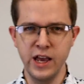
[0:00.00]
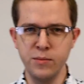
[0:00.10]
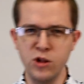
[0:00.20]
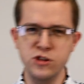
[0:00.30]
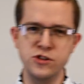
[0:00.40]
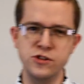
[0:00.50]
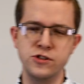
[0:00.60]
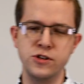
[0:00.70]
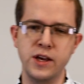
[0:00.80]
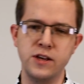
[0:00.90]

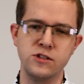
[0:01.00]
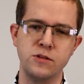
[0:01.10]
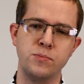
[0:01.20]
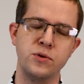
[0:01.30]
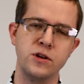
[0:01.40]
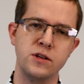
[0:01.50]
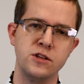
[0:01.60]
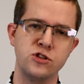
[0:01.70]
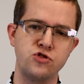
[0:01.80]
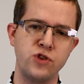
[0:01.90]
Hemolysis is the
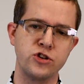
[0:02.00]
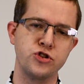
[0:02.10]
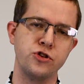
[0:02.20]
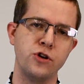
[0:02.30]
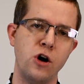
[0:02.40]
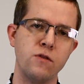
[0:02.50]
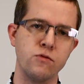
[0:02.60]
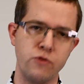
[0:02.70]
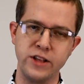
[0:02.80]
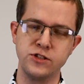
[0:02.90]
destruction of
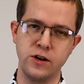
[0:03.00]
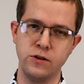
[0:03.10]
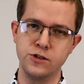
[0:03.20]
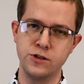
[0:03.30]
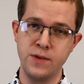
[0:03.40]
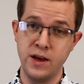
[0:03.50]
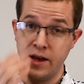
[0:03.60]
red cells.